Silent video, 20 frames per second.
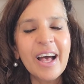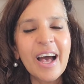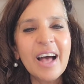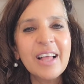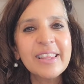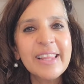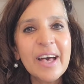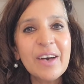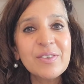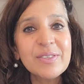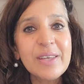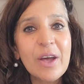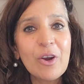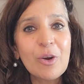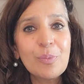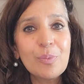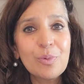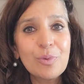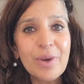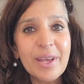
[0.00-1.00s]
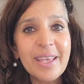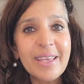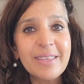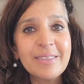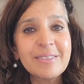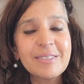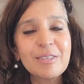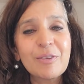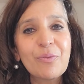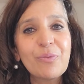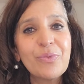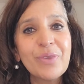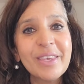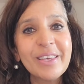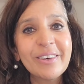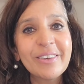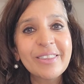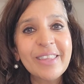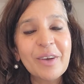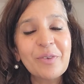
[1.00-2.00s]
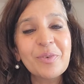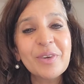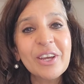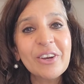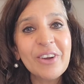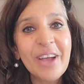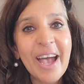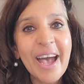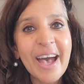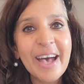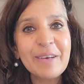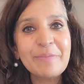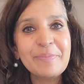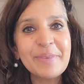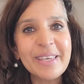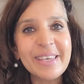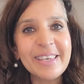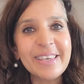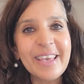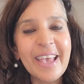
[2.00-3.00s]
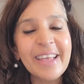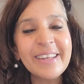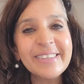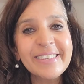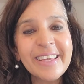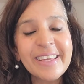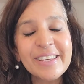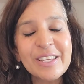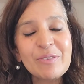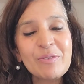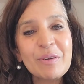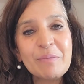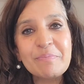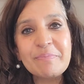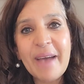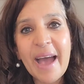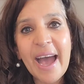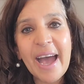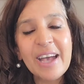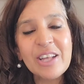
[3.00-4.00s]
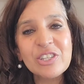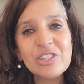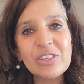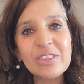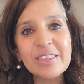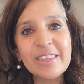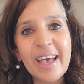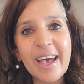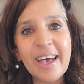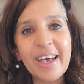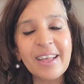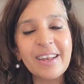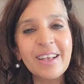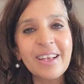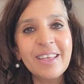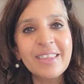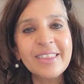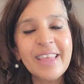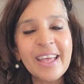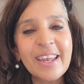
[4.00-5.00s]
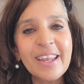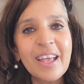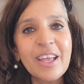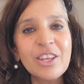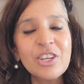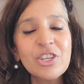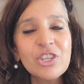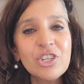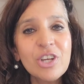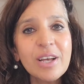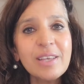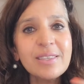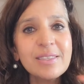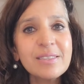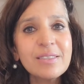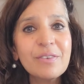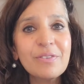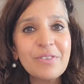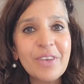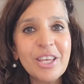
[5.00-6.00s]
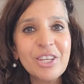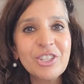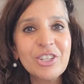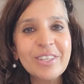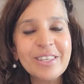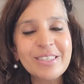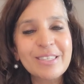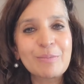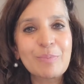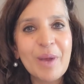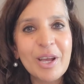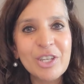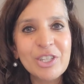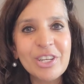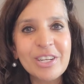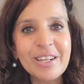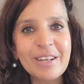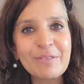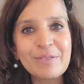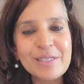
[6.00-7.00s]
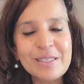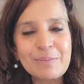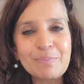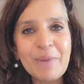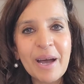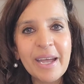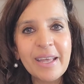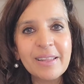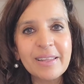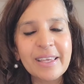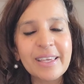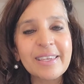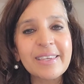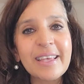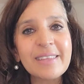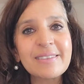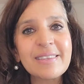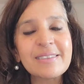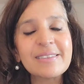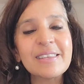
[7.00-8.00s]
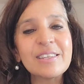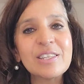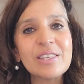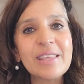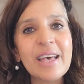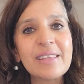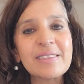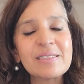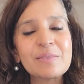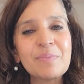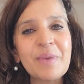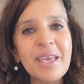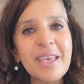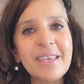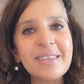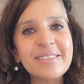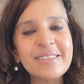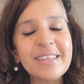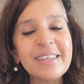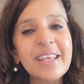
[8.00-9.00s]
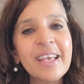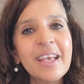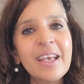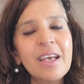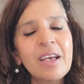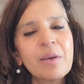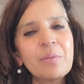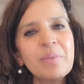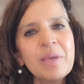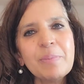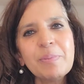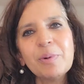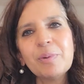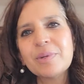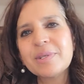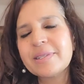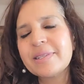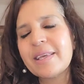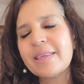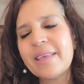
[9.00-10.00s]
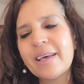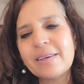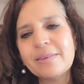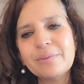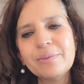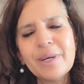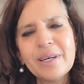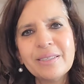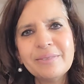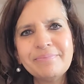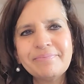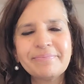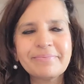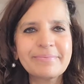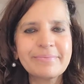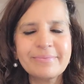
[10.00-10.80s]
allows our brains to feel that we are happy? And can you imagine that? That just the facial expression of smiling gets us into that space. And people will say that, well,